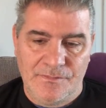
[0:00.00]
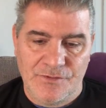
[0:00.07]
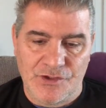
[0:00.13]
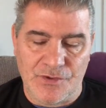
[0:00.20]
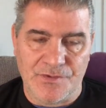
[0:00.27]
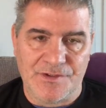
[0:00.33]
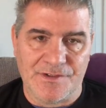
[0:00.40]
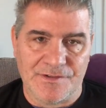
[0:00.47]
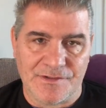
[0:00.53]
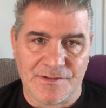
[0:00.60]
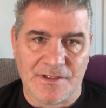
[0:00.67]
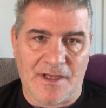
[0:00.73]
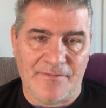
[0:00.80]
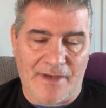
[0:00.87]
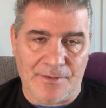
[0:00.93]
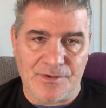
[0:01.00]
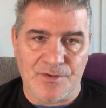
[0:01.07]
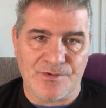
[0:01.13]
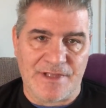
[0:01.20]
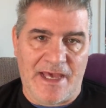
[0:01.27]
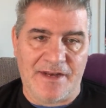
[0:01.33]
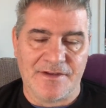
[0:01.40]
juices and stuff. I would
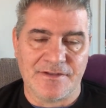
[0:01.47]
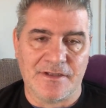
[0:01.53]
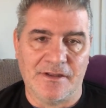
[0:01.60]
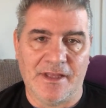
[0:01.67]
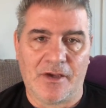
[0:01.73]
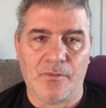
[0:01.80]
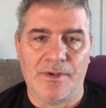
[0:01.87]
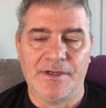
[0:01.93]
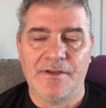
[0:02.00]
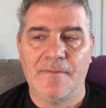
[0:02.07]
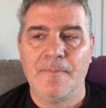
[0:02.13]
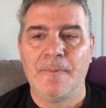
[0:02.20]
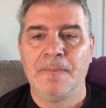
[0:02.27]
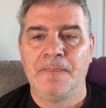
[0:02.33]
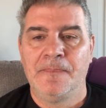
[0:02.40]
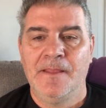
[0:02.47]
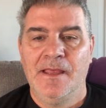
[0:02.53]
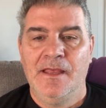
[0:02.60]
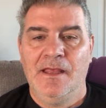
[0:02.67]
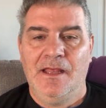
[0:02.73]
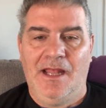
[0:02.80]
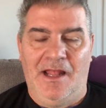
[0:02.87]
use that as the liquid,
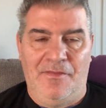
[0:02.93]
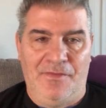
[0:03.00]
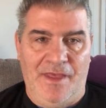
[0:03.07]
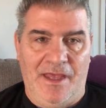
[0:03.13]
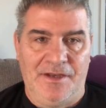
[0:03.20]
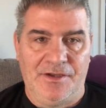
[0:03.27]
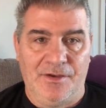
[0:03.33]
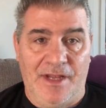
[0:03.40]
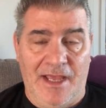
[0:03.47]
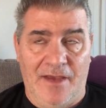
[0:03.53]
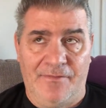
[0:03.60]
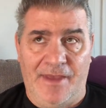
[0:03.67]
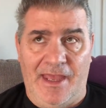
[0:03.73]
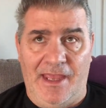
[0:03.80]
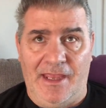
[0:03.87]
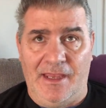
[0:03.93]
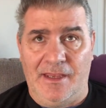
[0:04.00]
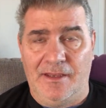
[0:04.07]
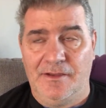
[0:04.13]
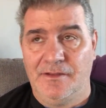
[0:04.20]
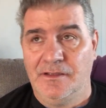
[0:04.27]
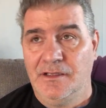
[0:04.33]
and then you'd have a
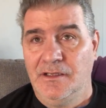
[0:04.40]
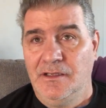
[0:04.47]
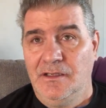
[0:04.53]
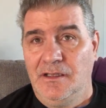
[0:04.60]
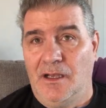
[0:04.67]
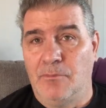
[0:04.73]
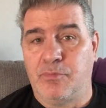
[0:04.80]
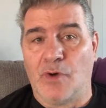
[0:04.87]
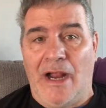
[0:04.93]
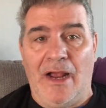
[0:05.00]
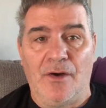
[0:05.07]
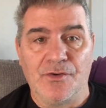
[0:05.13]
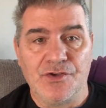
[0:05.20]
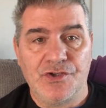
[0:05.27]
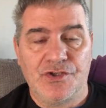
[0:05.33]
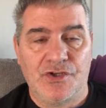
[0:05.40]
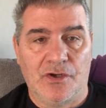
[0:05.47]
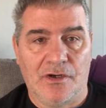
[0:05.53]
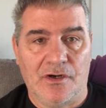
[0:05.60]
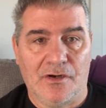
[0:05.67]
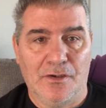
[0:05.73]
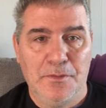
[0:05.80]
brown
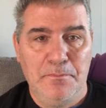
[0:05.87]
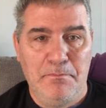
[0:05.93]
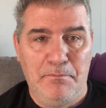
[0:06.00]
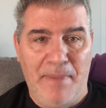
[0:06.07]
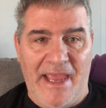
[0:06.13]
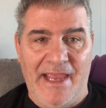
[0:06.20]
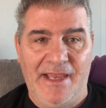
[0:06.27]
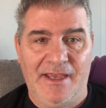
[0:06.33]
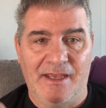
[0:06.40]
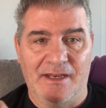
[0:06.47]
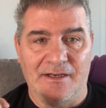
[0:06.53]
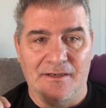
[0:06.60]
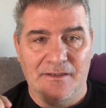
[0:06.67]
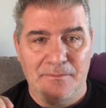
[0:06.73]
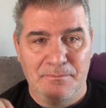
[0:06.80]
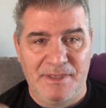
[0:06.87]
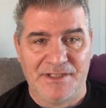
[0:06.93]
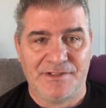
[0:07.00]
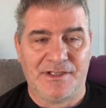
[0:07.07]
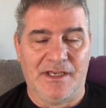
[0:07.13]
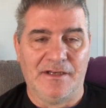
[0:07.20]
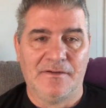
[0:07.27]
sugar bacon
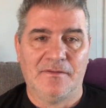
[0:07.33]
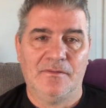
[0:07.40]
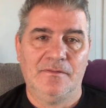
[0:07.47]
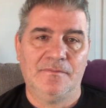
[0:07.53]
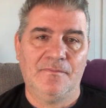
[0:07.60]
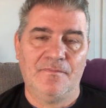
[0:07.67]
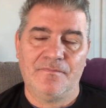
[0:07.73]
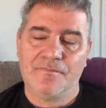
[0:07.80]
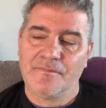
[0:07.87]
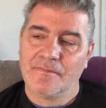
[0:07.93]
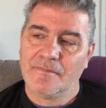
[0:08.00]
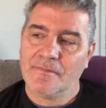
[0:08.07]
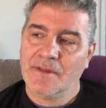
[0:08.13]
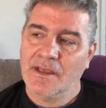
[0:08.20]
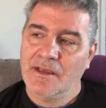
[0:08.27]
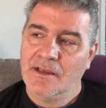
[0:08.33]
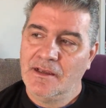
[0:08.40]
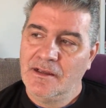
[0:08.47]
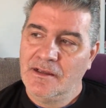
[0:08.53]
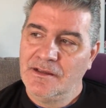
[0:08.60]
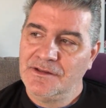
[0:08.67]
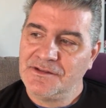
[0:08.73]
biscuit.
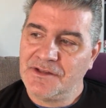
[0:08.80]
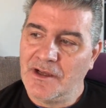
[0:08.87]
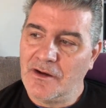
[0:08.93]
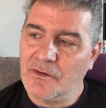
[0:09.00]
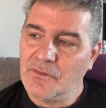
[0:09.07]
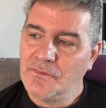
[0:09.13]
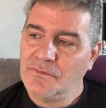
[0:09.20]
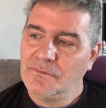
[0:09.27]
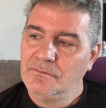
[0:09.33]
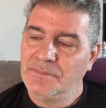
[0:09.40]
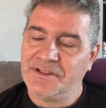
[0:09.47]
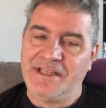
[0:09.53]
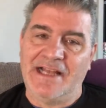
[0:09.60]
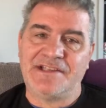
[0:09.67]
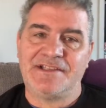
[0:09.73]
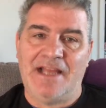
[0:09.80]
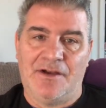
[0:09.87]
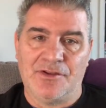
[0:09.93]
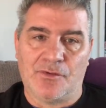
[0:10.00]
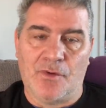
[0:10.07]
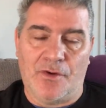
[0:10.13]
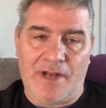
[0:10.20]
So, but that's down
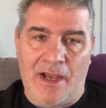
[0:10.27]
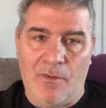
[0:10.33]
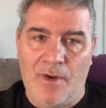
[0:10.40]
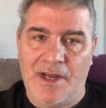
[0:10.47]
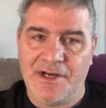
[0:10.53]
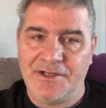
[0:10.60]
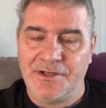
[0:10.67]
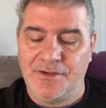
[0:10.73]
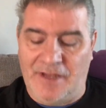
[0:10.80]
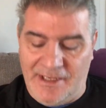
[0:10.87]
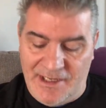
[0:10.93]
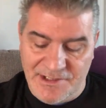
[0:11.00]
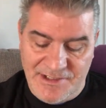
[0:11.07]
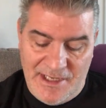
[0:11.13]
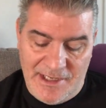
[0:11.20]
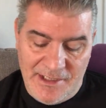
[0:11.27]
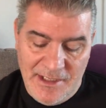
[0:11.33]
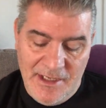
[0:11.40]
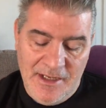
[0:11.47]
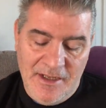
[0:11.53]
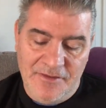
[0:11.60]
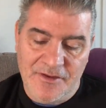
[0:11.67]
the road. I wanted to, like I said,
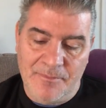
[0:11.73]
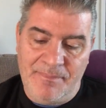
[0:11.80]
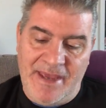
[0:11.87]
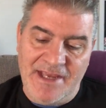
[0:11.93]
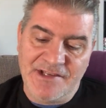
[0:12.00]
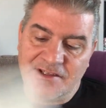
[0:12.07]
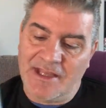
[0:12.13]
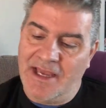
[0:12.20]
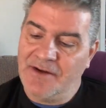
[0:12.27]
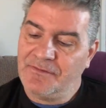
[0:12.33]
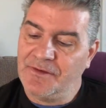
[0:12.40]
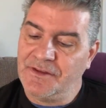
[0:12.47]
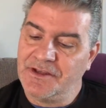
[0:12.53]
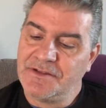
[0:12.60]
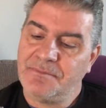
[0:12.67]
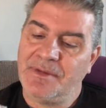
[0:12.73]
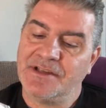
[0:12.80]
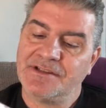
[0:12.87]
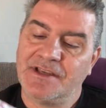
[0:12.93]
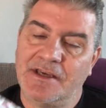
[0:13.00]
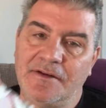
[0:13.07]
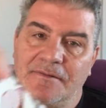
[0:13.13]
the baseline for this
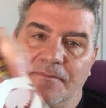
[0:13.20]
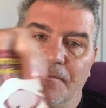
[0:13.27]
biscuit,